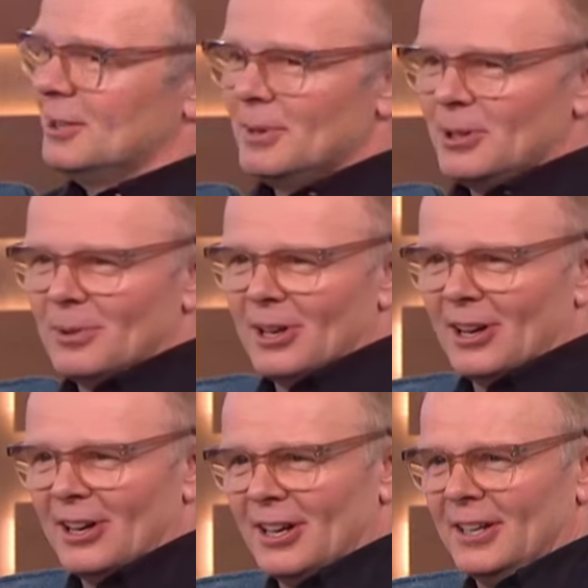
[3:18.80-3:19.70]
here we all
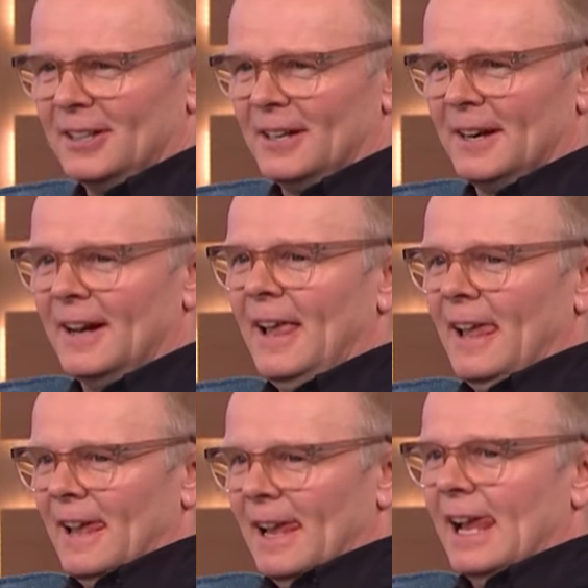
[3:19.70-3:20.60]
are. and uh,
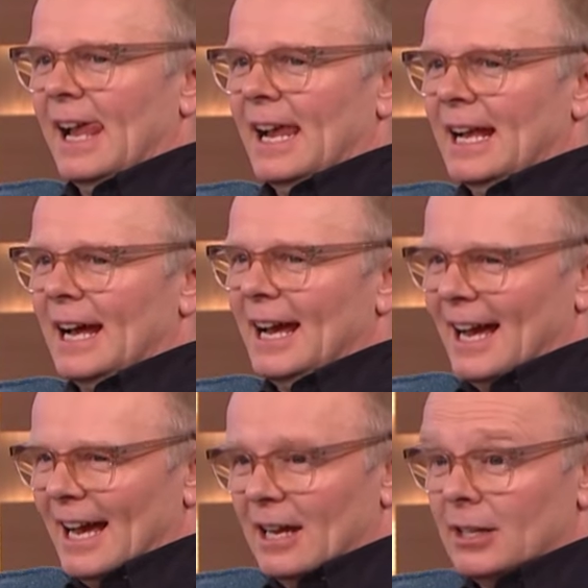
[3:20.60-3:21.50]
Absolutely, absolutely. Uh,